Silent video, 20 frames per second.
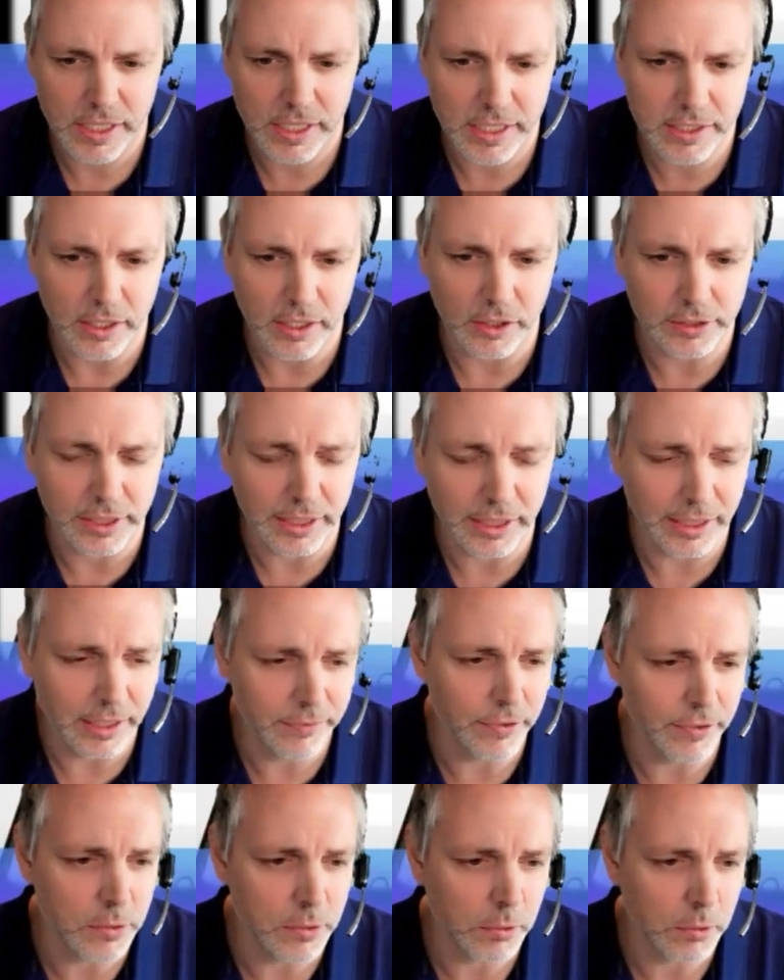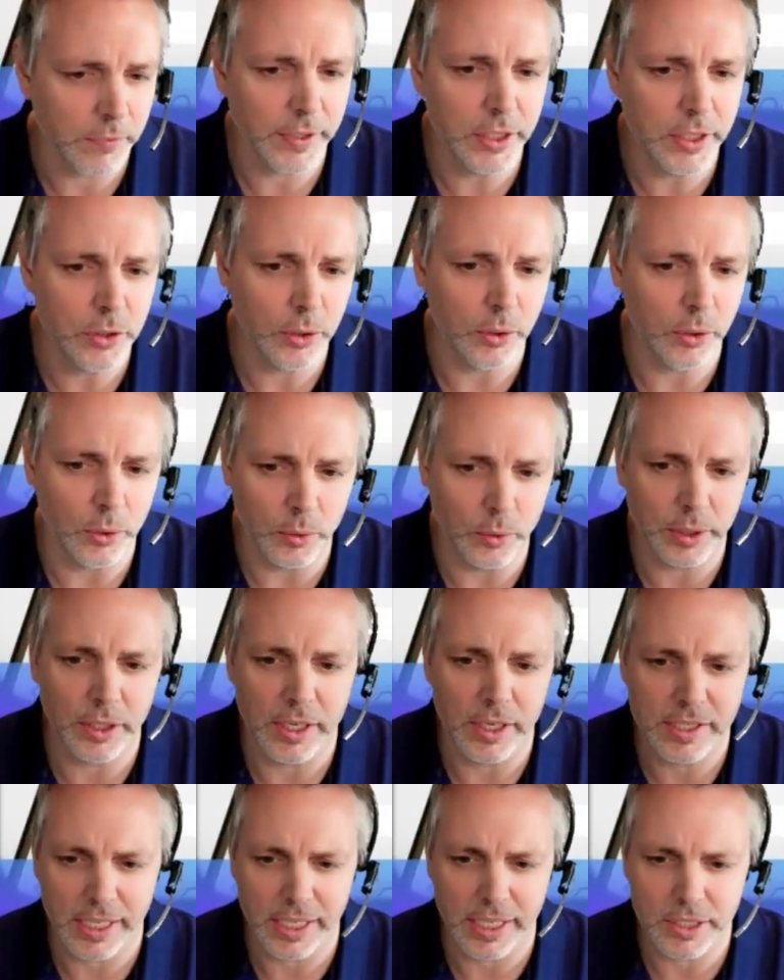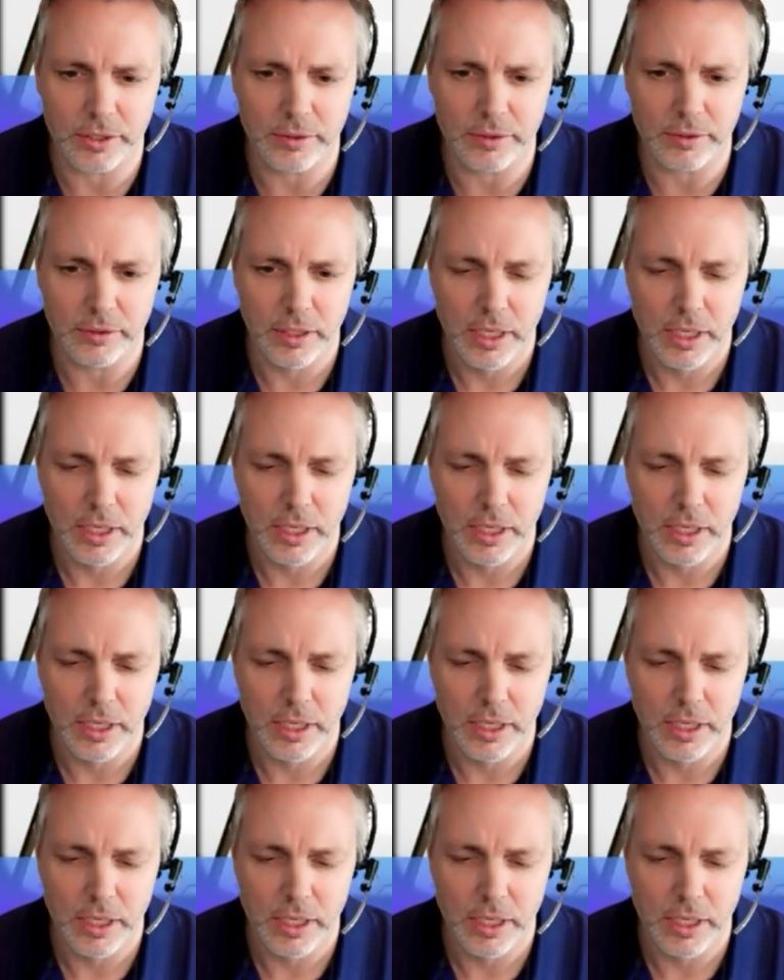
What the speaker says: are delivered within your organization.